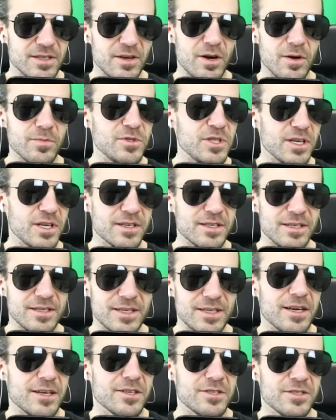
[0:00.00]
object
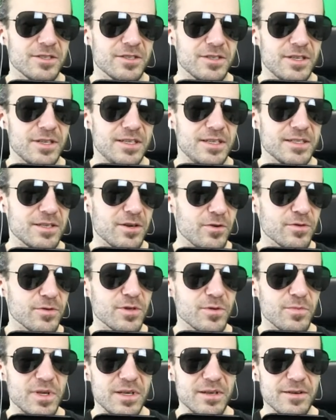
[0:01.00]
detection is going
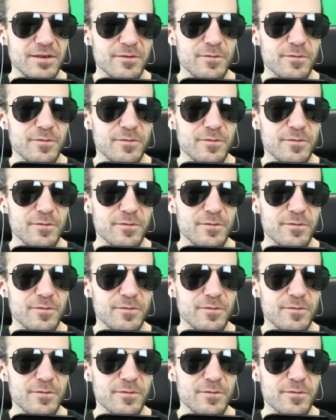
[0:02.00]
to be